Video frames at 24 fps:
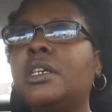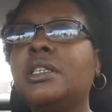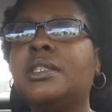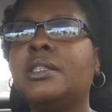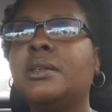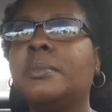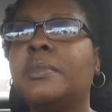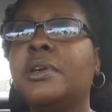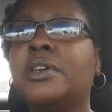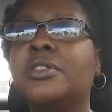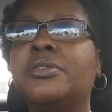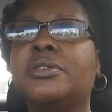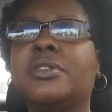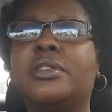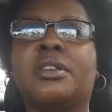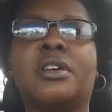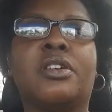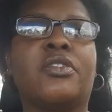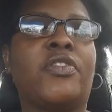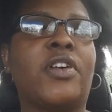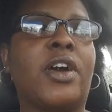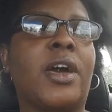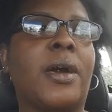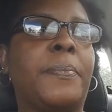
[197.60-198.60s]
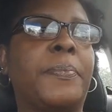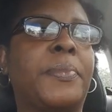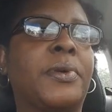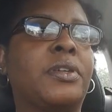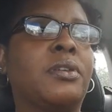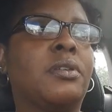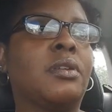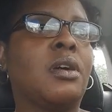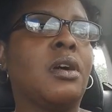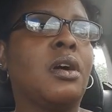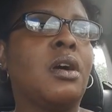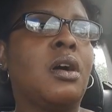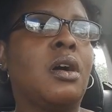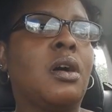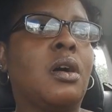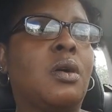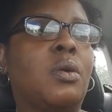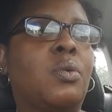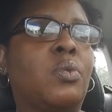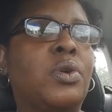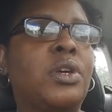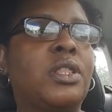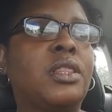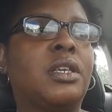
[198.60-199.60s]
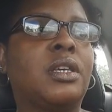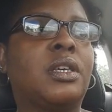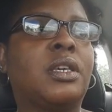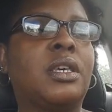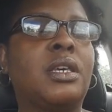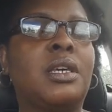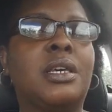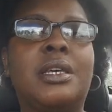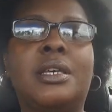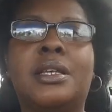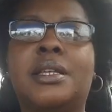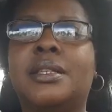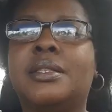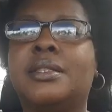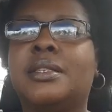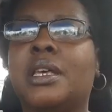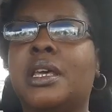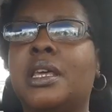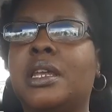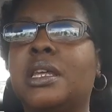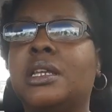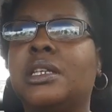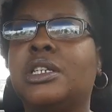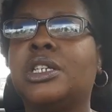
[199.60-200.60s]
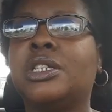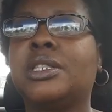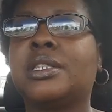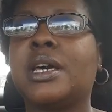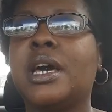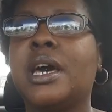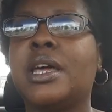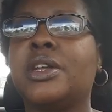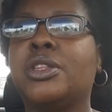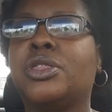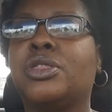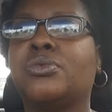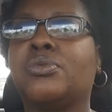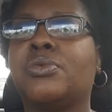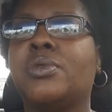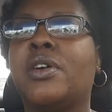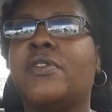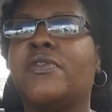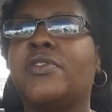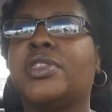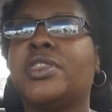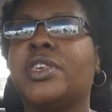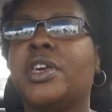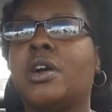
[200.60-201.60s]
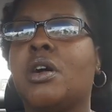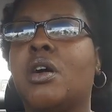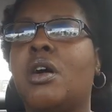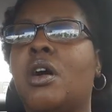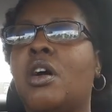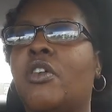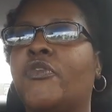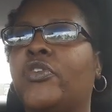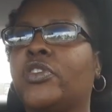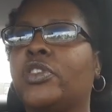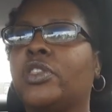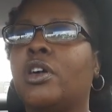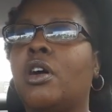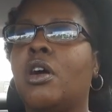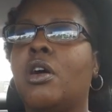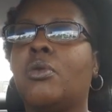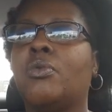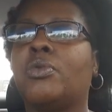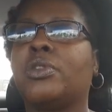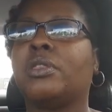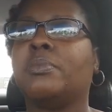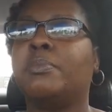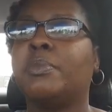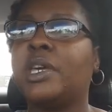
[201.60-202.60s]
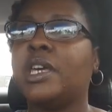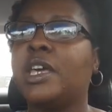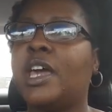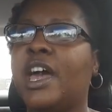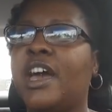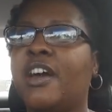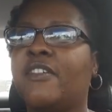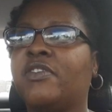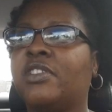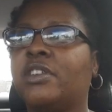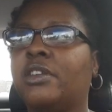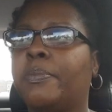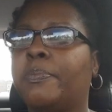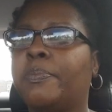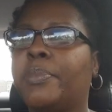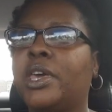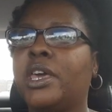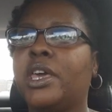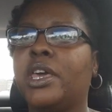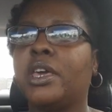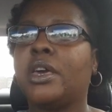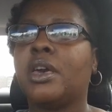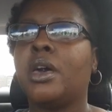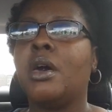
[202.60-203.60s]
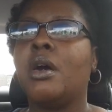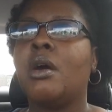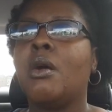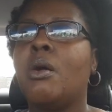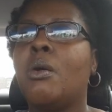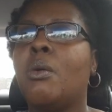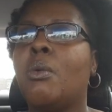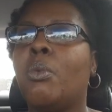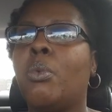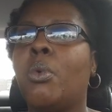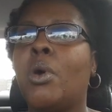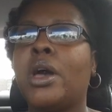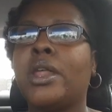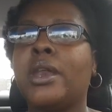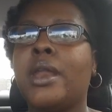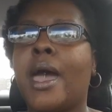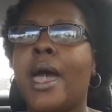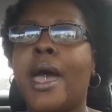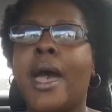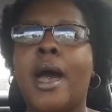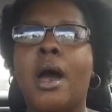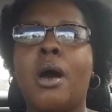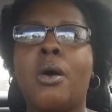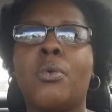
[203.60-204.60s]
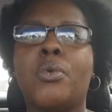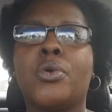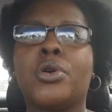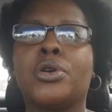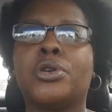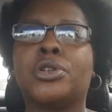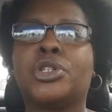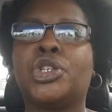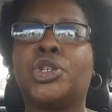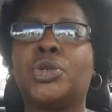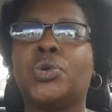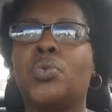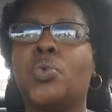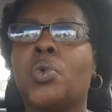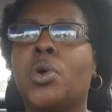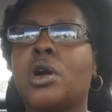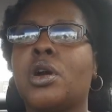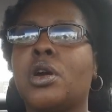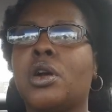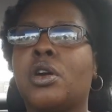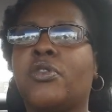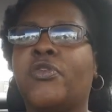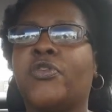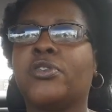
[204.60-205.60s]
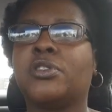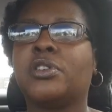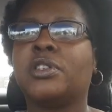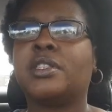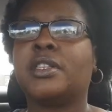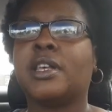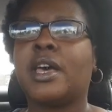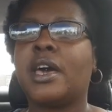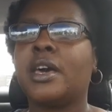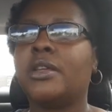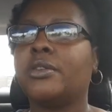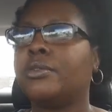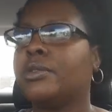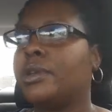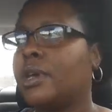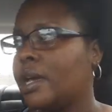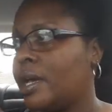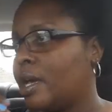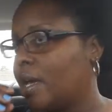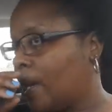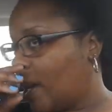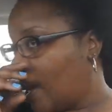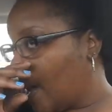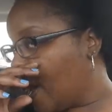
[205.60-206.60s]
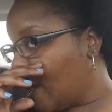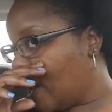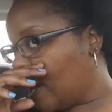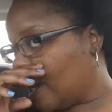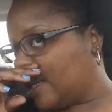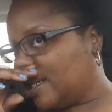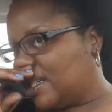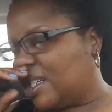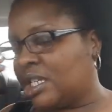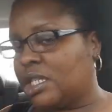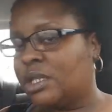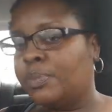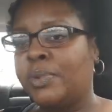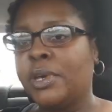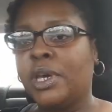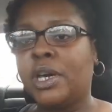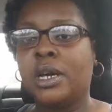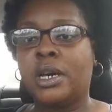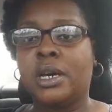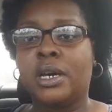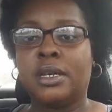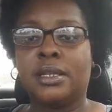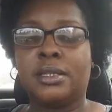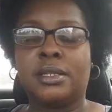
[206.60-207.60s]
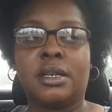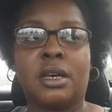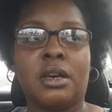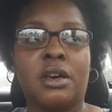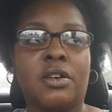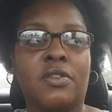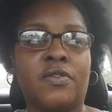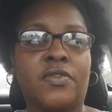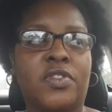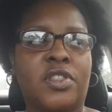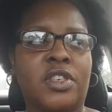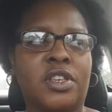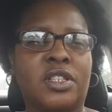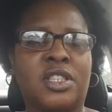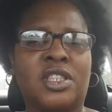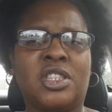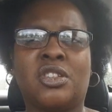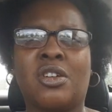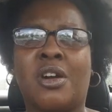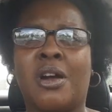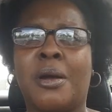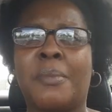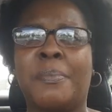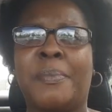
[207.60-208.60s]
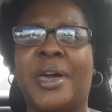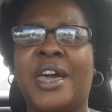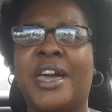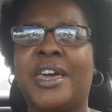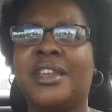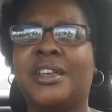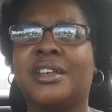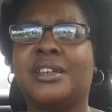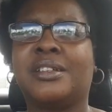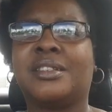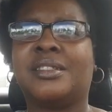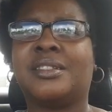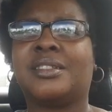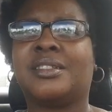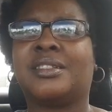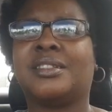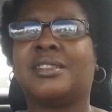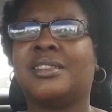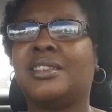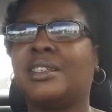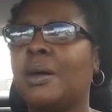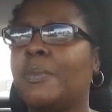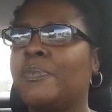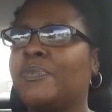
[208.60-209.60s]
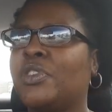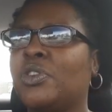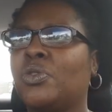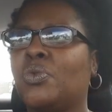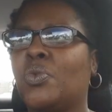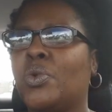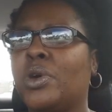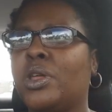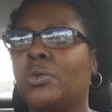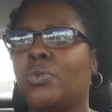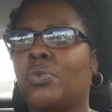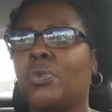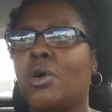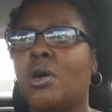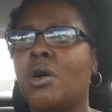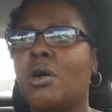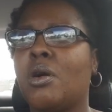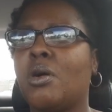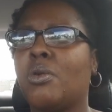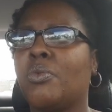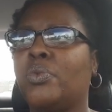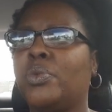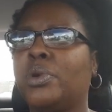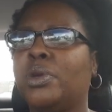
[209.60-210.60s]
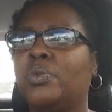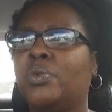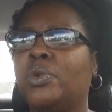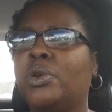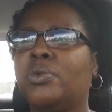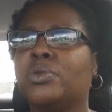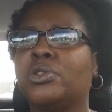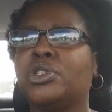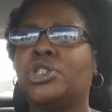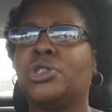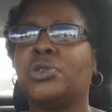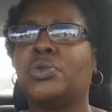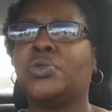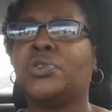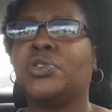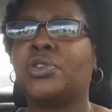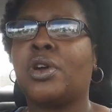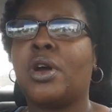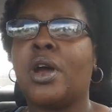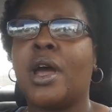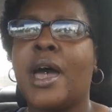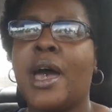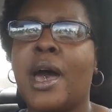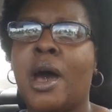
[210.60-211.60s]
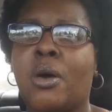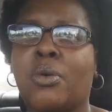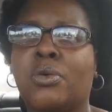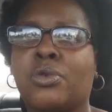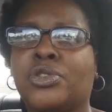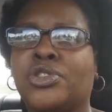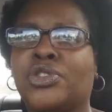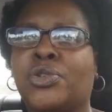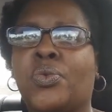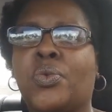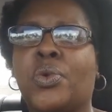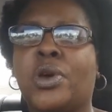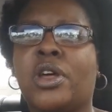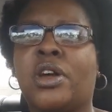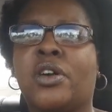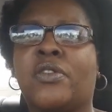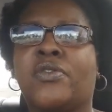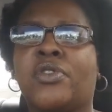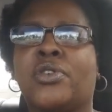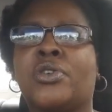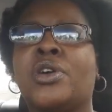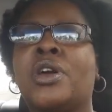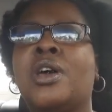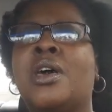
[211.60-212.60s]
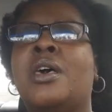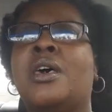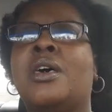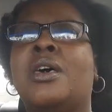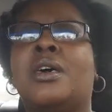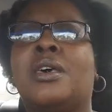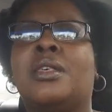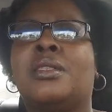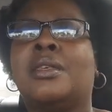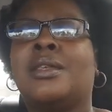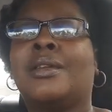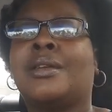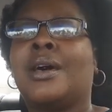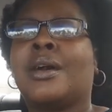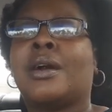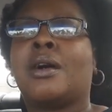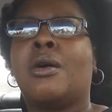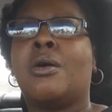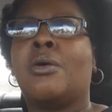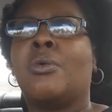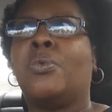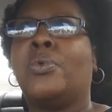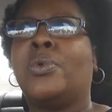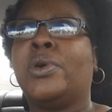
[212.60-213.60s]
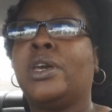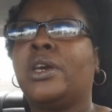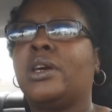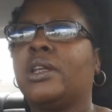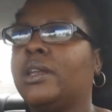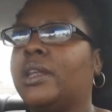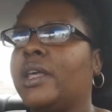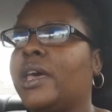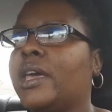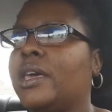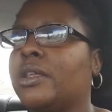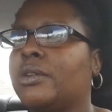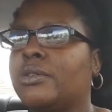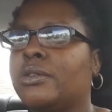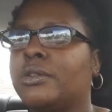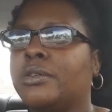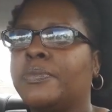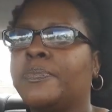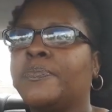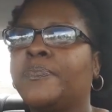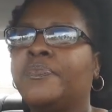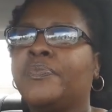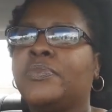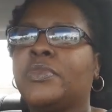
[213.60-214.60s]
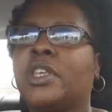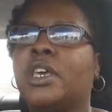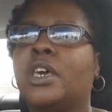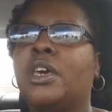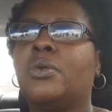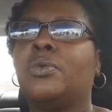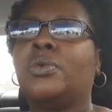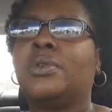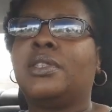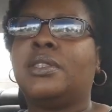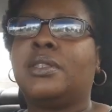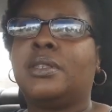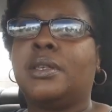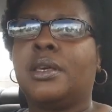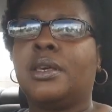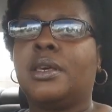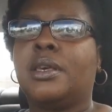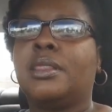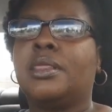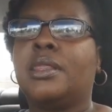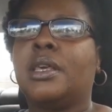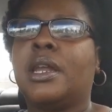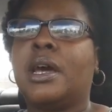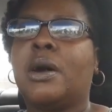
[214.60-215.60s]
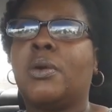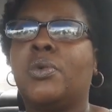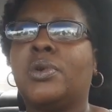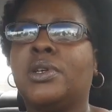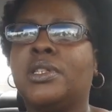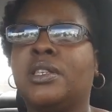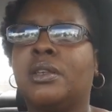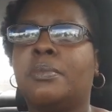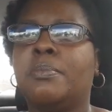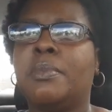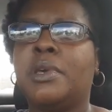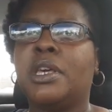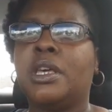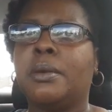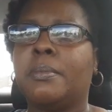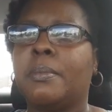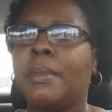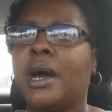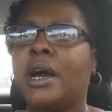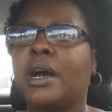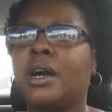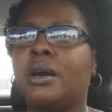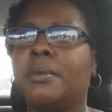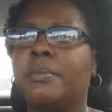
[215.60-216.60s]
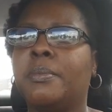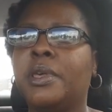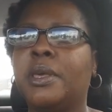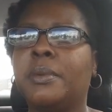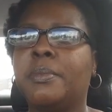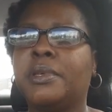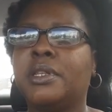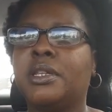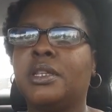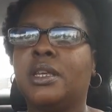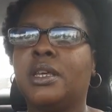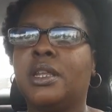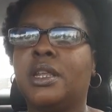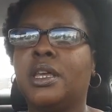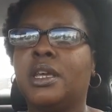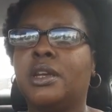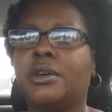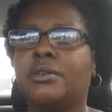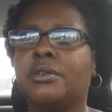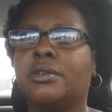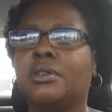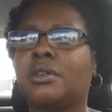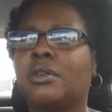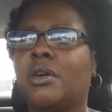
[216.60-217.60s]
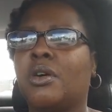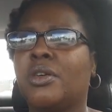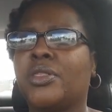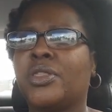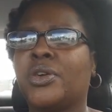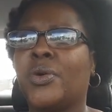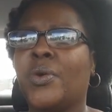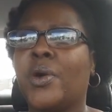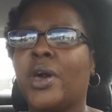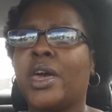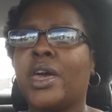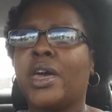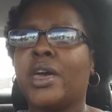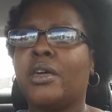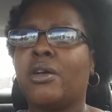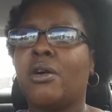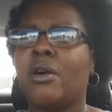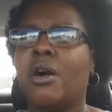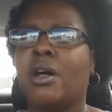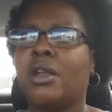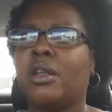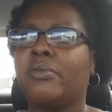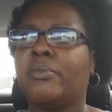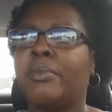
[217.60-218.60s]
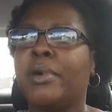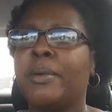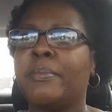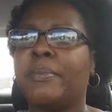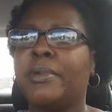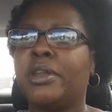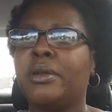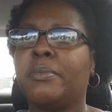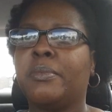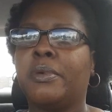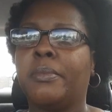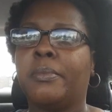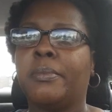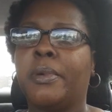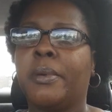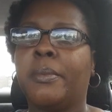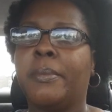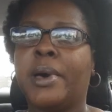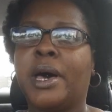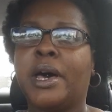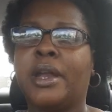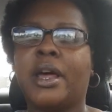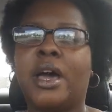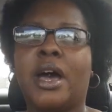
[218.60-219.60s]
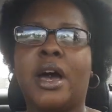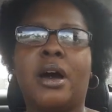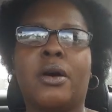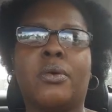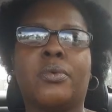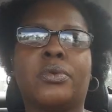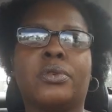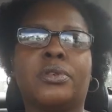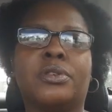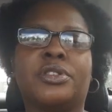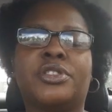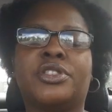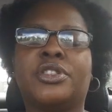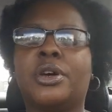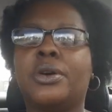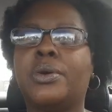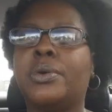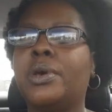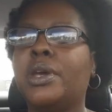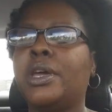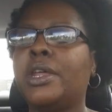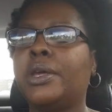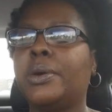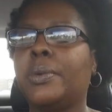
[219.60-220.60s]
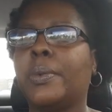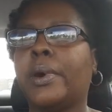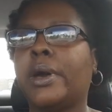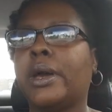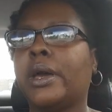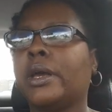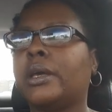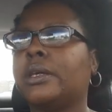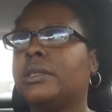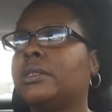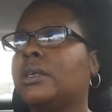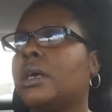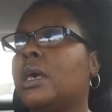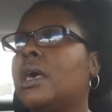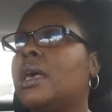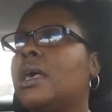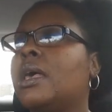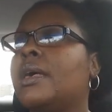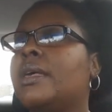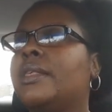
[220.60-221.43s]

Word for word: some other stuff happened with the kids, and it just kind of threw everything off, along with me having to pick one hour to work for Saturday just because of the Star Metrics. Something went wrong when we were choosing our hours or whatever, and then like a week later it was saying that I wasn't meeting my commitment adherence, although I had all of my minimum amount of hours. So anyways,